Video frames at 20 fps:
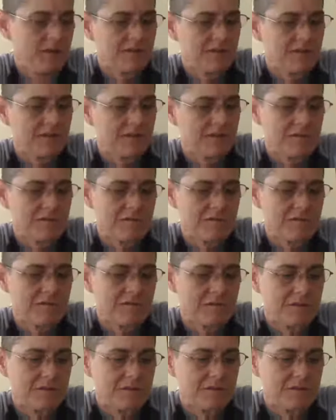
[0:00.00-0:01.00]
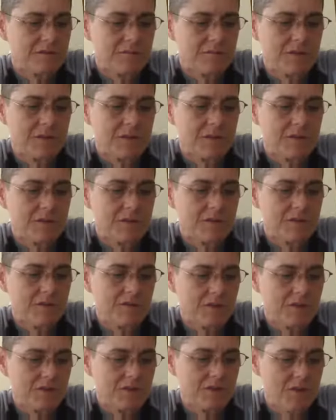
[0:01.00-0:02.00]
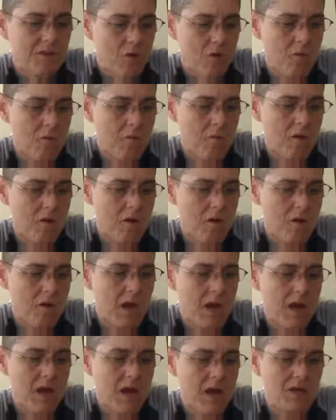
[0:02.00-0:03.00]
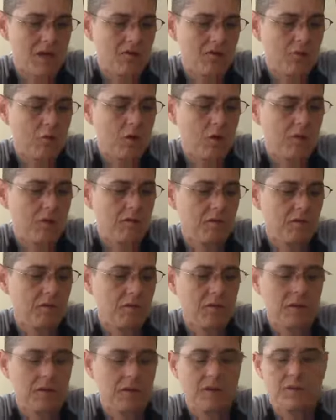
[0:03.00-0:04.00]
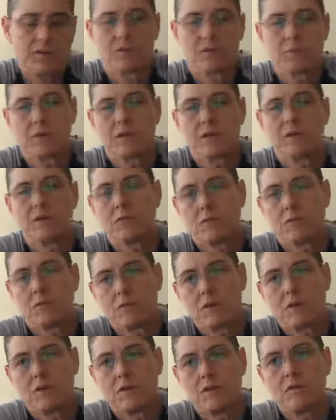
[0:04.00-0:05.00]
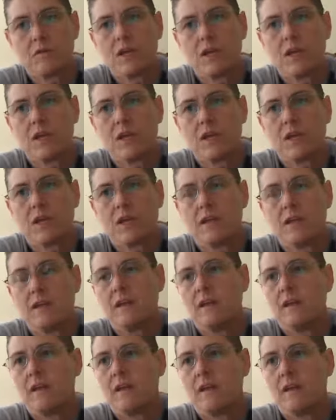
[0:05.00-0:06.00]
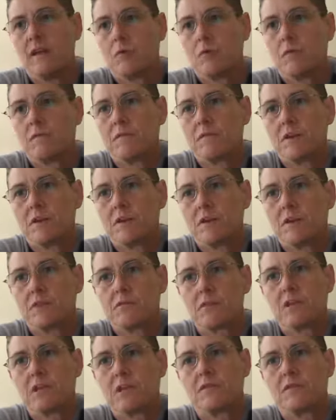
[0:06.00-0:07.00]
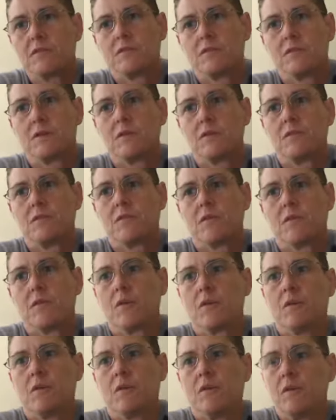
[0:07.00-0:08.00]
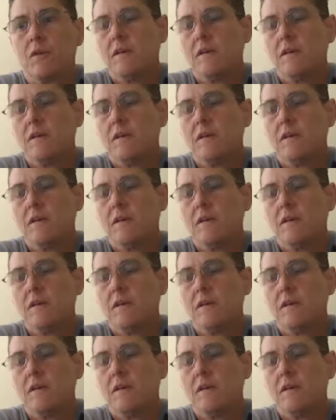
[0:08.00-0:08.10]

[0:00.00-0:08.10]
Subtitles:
So, and then Chris Hermery asks, what did it feel like to serve my country? Would I do it again? And what advice would I give to somebody who's going in?